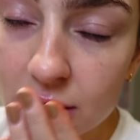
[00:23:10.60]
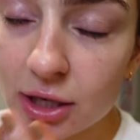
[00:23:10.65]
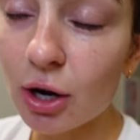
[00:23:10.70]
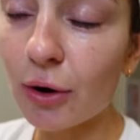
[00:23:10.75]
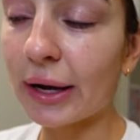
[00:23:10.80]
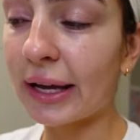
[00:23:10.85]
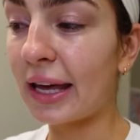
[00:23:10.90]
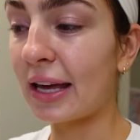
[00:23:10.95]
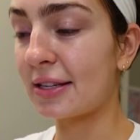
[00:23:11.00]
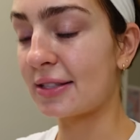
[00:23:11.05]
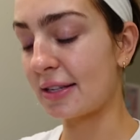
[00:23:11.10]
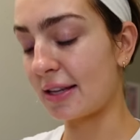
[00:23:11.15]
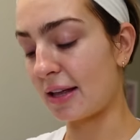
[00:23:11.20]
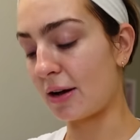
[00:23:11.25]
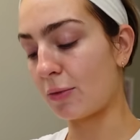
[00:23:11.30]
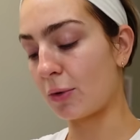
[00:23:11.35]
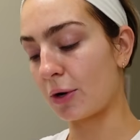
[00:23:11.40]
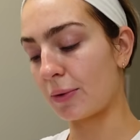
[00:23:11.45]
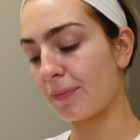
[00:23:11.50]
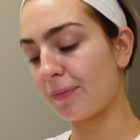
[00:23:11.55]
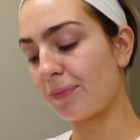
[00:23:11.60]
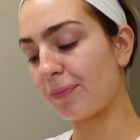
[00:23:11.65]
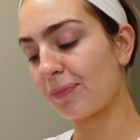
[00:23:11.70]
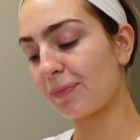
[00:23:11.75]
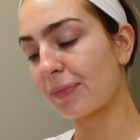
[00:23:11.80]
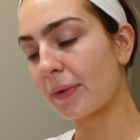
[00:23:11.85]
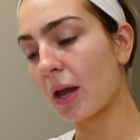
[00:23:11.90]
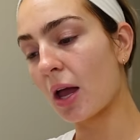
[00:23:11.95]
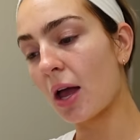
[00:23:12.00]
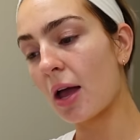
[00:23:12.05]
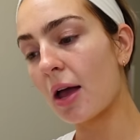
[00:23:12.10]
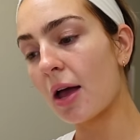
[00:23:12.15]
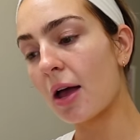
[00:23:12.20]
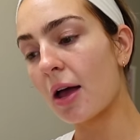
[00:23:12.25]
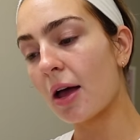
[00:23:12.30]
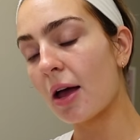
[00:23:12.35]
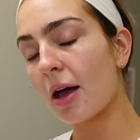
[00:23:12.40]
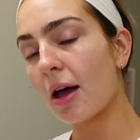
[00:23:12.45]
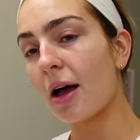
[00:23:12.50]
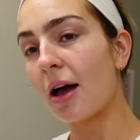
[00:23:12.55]
No, I can't say that word.
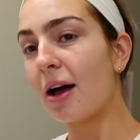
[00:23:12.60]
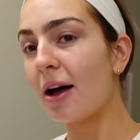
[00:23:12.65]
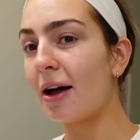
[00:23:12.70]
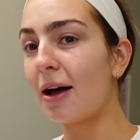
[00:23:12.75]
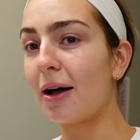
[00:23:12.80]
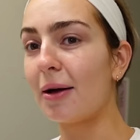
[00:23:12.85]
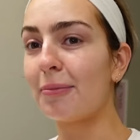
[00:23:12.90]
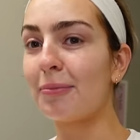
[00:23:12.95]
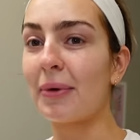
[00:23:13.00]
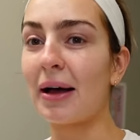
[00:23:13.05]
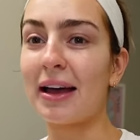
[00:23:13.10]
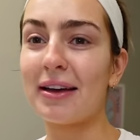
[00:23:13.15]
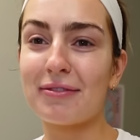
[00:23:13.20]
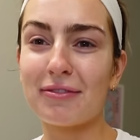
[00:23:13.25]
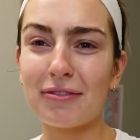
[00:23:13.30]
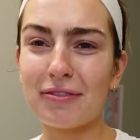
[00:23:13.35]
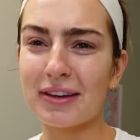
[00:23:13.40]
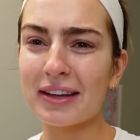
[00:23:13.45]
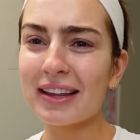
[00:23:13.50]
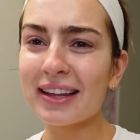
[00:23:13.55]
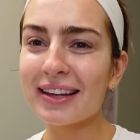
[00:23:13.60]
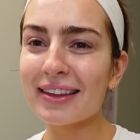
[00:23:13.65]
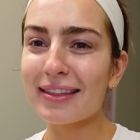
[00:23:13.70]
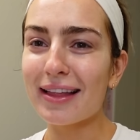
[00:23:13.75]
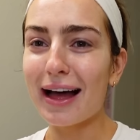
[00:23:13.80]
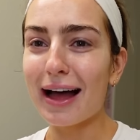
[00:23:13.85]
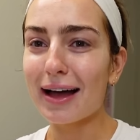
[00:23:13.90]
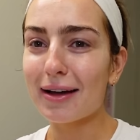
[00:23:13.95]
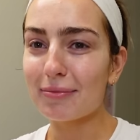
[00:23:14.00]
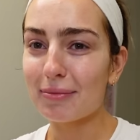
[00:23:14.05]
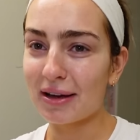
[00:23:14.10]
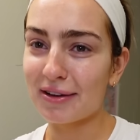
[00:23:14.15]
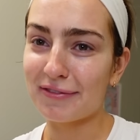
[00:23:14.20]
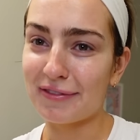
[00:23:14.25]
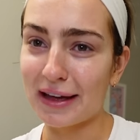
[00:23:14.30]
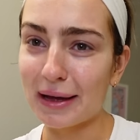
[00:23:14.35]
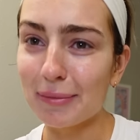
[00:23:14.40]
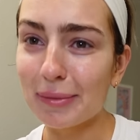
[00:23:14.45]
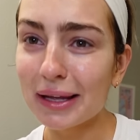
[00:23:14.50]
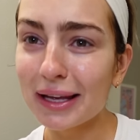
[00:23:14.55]
Um, I have a feeling that my
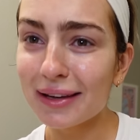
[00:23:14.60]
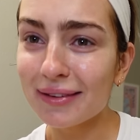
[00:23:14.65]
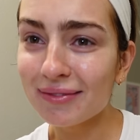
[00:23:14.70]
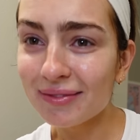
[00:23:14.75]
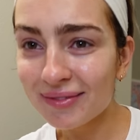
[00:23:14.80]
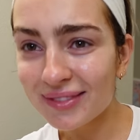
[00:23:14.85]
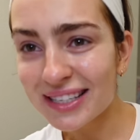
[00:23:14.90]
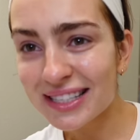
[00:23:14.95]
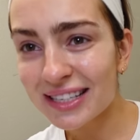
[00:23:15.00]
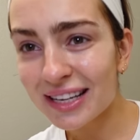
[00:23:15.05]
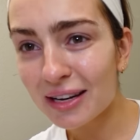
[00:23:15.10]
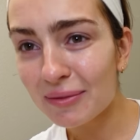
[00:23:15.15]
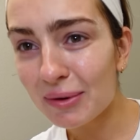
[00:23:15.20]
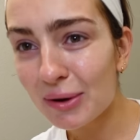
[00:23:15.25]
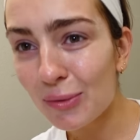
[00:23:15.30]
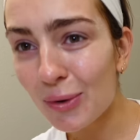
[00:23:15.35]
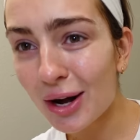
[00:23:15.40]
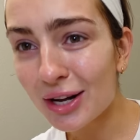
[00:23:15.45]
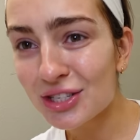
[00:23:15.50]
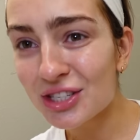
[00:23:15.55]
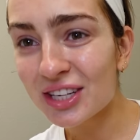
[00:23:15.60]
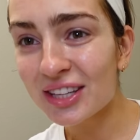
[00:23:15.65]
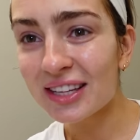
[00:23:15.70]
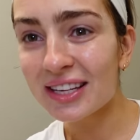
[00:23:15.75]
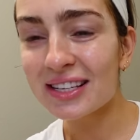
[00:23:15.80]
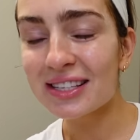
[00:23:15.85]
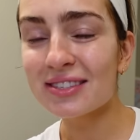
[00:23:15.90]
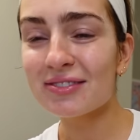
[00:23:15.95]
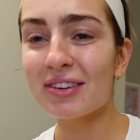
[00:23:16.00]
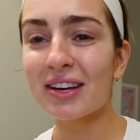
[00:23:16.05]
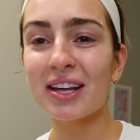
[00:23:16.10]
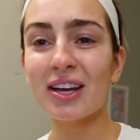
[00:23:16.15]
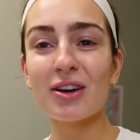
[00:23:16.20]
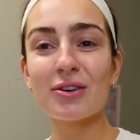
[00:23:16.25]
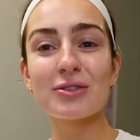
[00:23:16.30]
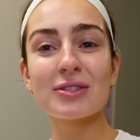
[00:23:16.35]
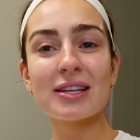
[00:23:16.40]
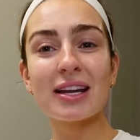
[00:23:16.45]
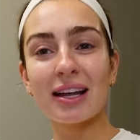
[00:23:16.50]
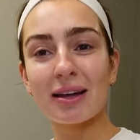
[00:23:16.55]
family is going to be watching these
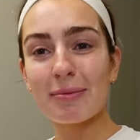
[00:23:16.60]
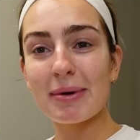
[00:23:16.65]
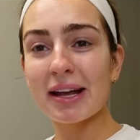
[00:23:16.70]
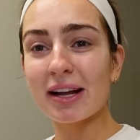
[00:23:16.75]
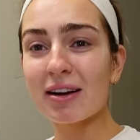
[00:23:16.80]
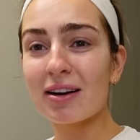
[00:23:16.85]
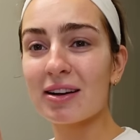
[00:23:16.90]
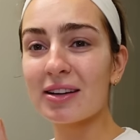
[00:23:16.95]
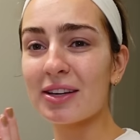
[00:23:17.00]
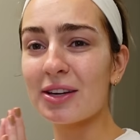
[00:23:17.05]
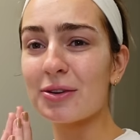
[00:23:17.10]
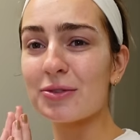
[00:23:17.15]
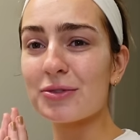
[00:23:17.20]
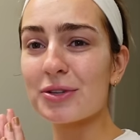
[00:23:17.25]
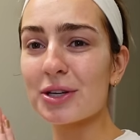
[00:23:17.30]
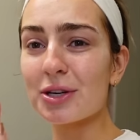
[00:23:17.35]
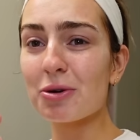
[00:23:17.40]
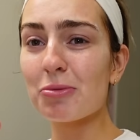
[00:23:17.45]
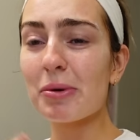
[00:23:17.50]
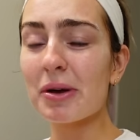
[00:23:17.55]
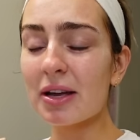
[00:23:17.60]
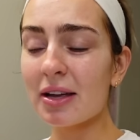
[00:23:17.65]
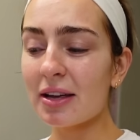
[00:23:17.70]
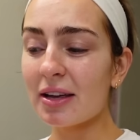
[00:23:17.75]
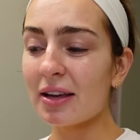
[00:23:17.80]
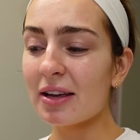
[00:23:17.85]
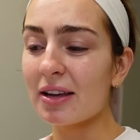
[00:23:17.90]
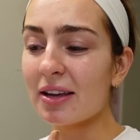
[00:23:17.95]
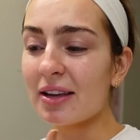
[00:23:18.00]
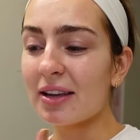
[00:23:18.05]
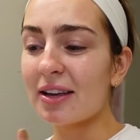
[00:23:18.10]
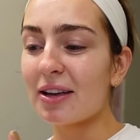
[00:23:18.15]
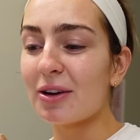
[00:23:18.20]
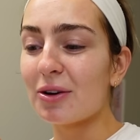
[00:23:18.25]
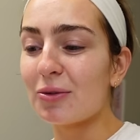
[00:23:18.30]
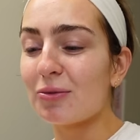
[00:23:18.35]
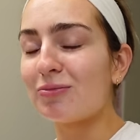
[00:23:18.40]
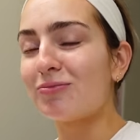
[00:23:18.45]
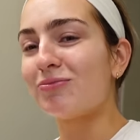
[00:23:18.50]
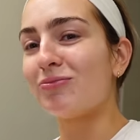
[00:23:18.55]
videos that I make on YouTube.
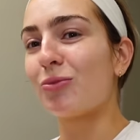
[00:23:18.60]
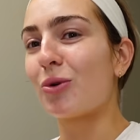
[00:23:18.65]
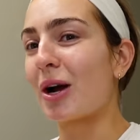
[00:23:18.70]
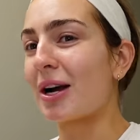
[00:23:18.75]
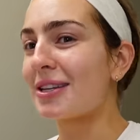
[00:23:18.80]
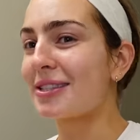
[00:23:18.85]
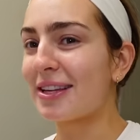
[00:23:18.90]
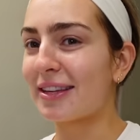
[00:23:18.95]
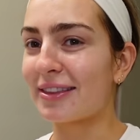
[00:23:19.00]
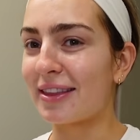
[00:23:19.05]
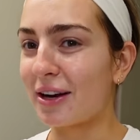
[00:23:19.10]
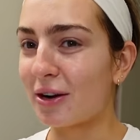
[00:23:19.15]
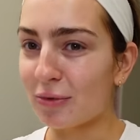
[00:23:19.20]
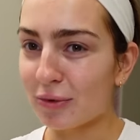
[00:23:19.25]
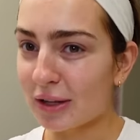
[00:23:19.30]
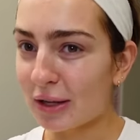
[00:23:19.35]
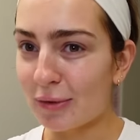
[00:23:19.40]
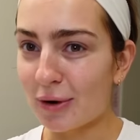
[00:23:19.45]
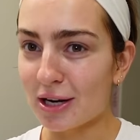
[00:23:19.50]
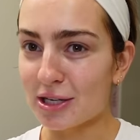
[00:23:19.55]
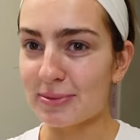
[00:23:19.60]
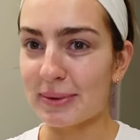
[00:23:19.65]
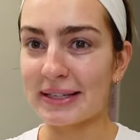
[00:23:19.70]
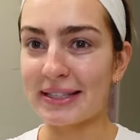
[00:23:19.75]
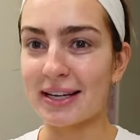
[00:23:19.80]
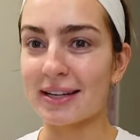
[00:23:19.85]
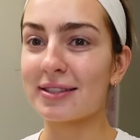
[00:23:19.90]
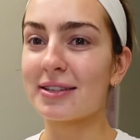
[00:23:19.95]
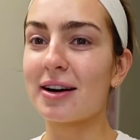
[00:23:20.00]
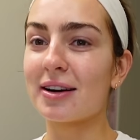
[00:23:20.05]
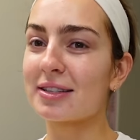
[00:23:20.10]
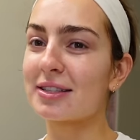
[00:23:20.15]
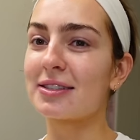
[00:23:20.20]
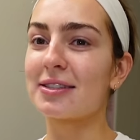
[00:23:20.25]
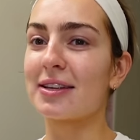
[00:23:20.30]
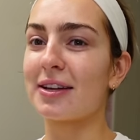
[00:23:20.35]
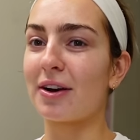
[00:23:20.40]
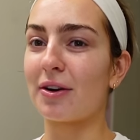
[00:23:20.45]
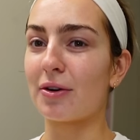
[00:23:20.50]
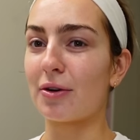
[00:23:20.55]
Whereas, like, they don't really watch my TikToks because
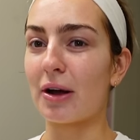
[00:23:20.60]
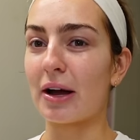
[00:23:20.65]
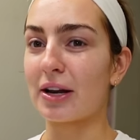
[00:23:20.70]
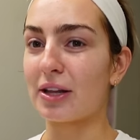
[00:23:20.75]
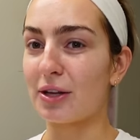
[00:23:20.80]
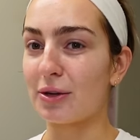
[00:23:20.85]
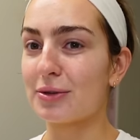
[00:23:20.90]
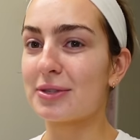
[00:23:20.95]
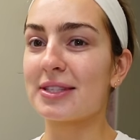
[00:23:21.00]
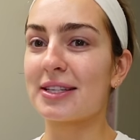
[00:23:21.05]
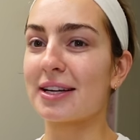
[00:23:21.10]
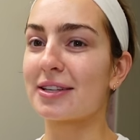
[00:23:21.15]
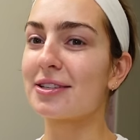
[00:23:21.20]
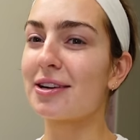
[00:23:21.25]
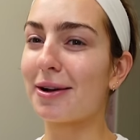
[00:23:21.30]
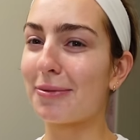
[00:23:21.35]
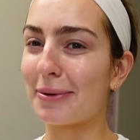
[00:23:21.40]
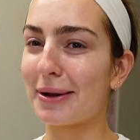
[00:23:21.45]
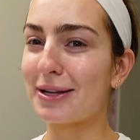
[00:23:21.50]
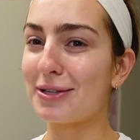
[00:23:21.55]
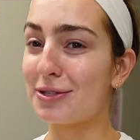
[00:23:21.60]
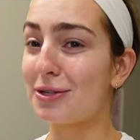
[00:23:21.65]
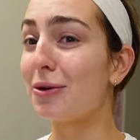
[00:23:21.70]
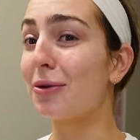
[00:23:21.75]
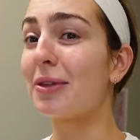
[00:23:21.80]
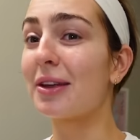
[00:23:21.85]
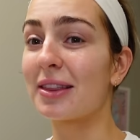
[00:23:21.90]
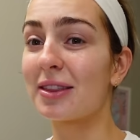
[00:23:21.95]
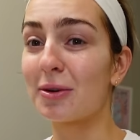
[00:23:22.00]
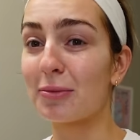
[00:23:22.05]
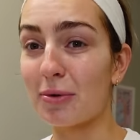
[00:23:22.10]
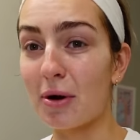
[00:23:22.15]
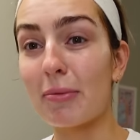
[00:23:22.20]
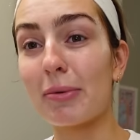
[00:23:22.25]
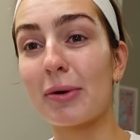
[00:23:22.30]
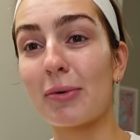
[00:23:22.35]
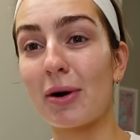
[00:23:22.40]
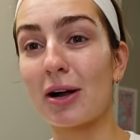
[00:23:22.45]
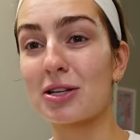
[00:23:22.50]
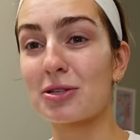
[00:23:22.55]
they don't know how to use TikTok, but I do think they'll
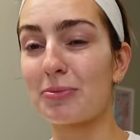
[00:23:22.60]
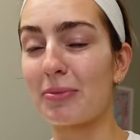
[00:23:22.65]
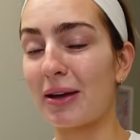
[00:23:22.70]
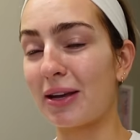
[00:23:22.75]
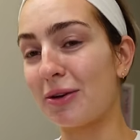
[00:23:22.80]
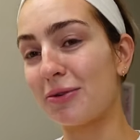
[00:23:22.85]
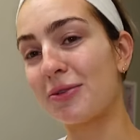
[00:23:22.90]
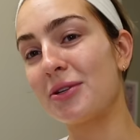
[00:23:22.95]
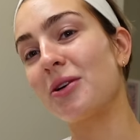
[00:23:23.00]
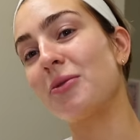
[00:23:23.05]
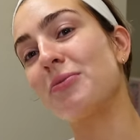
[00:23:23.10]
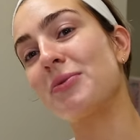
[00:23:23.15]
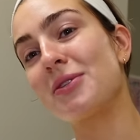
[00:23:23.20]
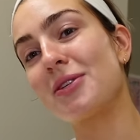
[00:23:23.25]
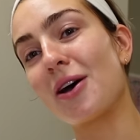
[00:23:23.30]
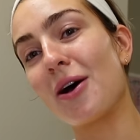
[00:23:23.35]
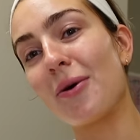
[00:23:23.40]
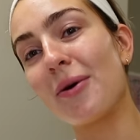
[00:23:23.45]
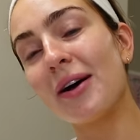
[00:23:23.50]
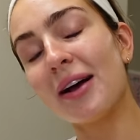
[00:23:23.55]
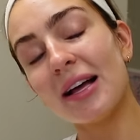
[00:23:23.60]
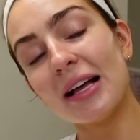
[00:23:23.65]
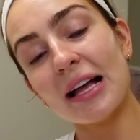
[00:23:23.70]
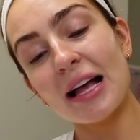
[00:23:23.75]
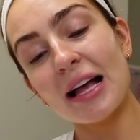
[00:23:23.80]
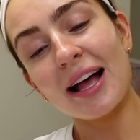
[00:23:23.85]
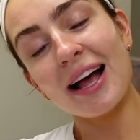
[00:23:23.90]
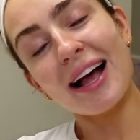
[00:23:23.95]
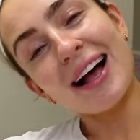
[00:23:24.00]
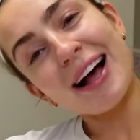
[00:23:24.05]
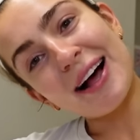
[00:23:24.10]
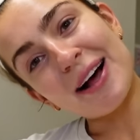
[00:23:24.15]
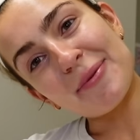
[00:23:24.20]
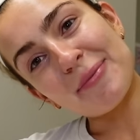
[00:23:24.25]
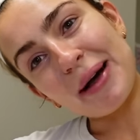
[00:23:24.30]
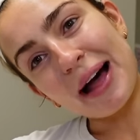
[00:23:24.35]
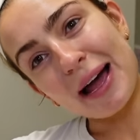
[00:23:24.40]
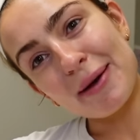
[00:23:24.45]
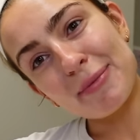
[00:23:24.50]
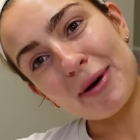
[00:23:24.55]
probably watch my YouTube. So,
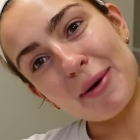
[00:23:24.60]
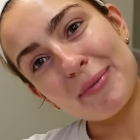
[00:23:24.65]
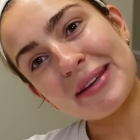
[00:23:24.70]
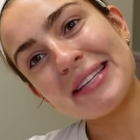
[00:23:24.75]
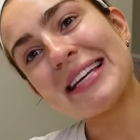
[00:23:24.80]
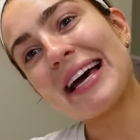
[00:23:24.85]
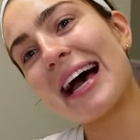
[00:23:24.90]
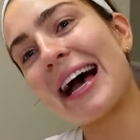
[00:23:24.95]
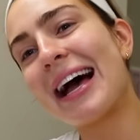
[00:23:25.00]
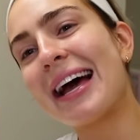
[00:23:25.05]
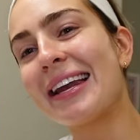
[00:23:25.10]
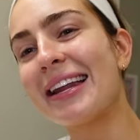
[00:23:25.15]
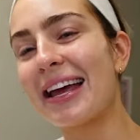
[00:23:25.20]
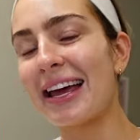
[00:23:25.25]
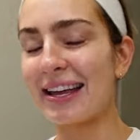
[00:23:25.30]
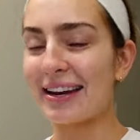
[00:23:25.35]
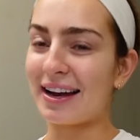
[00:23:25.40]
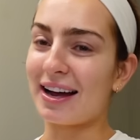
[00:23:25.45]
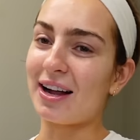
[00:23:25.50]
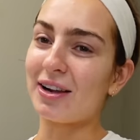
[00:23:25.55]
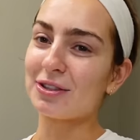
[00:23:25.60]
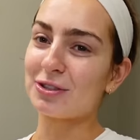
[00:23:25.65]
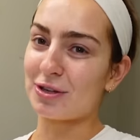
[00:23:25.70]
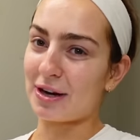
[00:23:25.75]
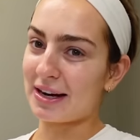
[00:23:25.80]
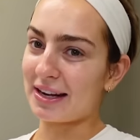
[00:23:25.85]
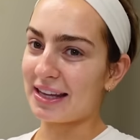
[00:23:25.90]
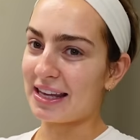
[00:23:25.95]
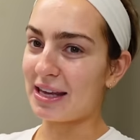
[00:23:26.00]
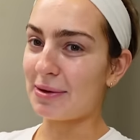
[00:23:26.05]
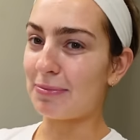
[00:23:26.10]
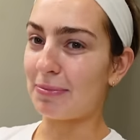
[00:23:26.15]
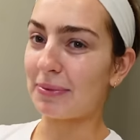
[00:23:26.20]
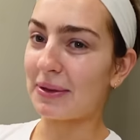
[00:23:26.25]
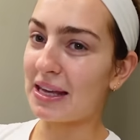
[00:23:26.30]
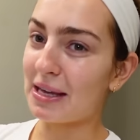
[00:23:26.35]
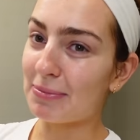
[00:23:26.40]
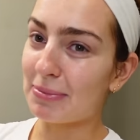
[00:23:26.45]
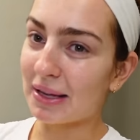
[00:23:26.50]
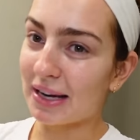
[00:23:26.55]
um, hi, mom and dad, and I'll try to keep
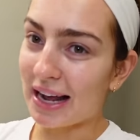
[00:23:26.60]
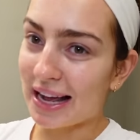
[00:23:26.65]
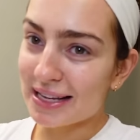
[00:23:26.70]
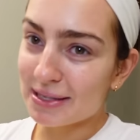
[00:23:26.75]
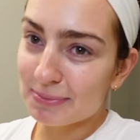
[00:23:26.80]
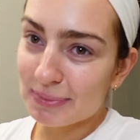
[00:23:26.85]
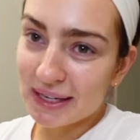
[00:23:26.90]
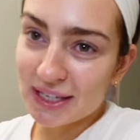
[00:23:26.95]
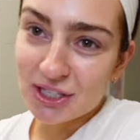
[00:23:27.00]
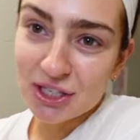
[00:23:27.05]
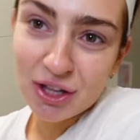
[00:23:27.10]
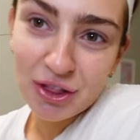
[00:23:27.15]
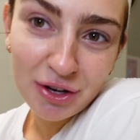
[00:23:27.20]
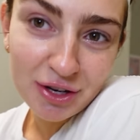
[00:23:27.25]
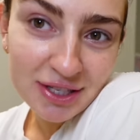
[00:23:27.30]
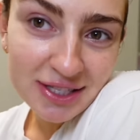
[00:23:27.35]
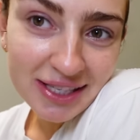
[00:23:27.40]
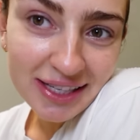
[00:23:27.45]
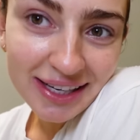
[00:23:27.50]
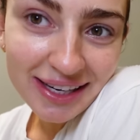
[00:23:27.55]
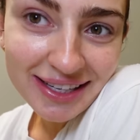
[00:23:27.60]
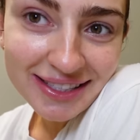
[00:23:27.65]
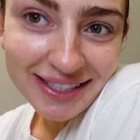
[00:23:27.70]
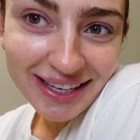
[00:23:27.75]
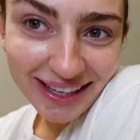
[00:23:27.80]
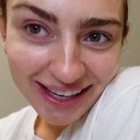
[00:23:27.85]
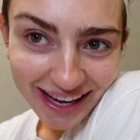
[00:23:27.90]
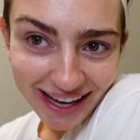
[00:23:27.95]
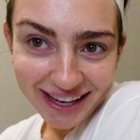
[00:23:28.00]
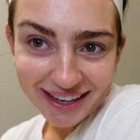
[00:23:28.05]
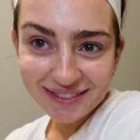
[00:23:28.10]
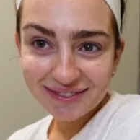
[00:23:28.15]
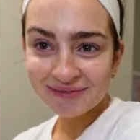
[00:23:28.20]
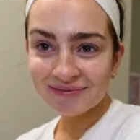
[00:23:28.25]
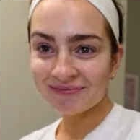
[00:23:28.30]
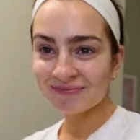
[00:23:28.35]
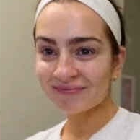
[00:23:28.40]
keep it as PG-13 as I can.